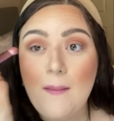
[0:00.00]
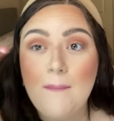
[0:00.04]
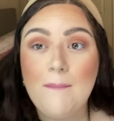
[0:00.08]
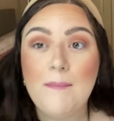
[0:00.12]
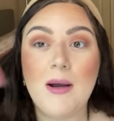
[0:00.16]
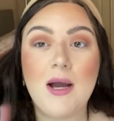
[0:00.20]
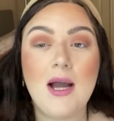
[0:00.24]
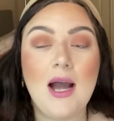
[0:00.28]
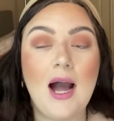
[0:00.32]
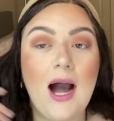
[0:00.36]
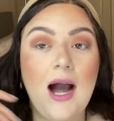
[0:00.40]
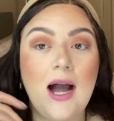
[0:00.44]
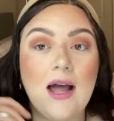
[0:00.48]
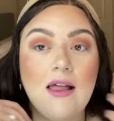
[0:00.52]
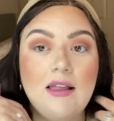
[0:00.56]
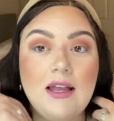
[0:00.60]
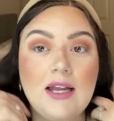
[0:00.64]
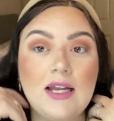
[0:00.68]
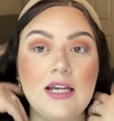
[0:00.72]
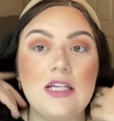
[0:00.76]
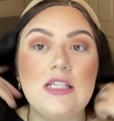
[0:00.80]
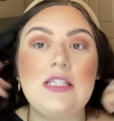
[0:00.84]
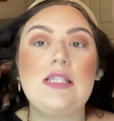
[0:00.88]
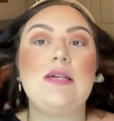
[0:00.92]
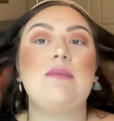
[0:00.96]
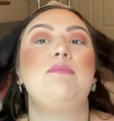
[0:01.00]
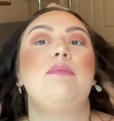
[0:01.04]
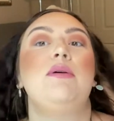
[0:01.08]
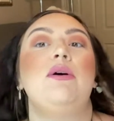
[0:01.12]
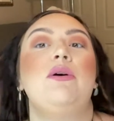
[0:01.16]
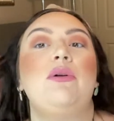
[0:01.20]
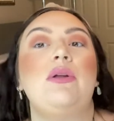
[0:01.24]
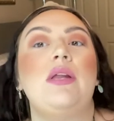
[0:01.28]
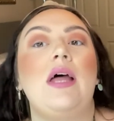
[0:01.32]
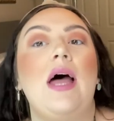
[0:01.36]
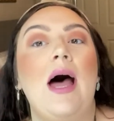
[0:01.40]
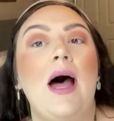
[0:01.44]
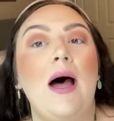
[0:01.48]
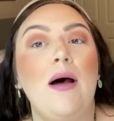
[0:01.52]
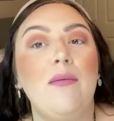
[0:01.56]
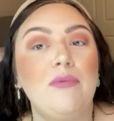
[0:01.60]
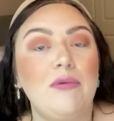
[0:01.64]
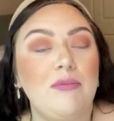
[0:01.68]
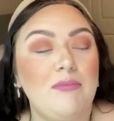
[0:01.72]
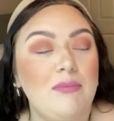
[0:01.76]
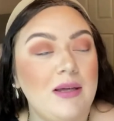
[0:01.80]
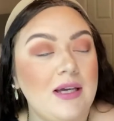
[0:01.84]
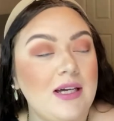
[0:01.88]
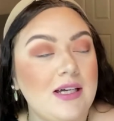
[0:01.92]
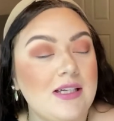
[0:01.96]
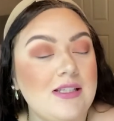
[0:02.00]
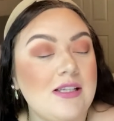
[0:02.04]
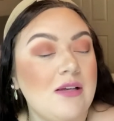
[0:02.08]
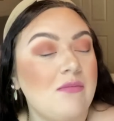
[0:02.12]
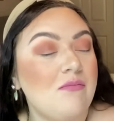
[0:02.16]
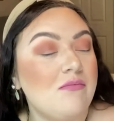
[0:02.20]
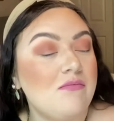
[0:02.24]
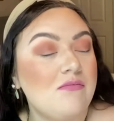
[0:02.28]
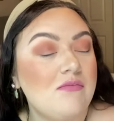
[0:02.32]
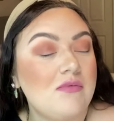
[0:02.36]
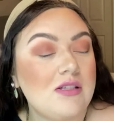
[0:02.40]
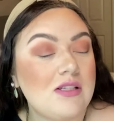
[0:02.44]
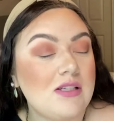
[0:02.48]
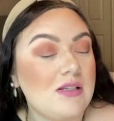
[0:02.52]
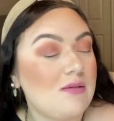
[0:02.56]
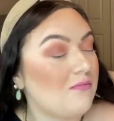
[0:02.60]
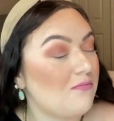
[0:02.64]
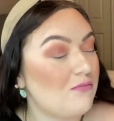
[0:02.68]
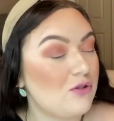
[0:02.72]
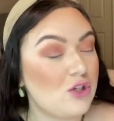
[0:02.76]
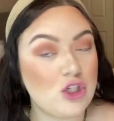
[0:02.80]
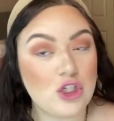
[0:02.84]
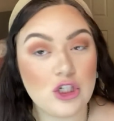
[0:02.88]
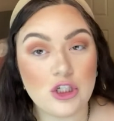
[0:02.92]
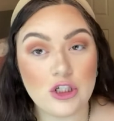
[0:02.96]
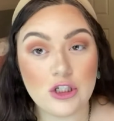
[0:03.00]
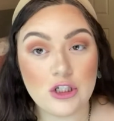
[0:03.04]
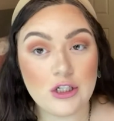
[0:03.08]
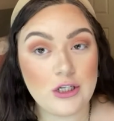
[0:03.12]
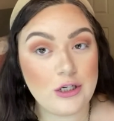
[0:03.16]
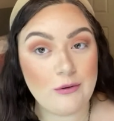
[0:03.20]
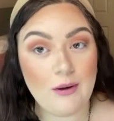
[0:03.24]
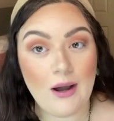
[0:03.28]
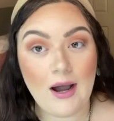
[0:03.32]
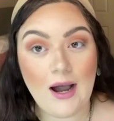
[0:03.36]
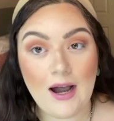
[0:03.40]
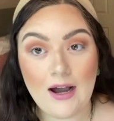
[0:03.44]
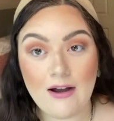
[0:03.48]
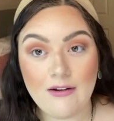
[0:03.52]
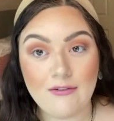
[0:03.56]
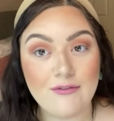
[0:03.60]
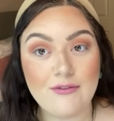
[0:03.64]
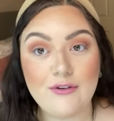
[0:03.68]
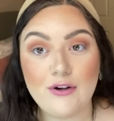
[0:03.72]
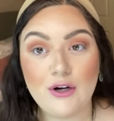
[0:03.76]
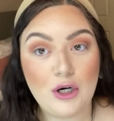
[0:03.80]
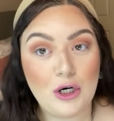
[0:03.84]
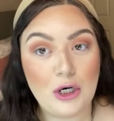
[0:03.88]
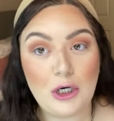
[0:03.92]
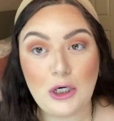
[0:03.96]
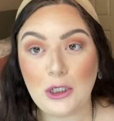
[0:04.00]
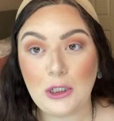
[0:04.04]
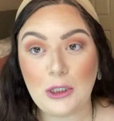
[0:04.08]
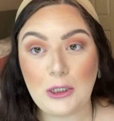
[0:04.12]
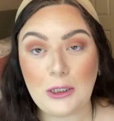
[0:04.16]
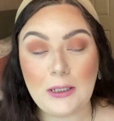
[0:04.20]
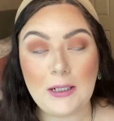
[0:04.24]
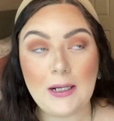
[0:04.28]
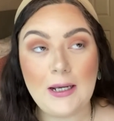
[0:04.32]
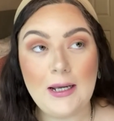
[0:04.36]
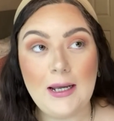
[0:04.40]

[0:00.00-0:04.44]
But I like to build up because I'm sure you have heard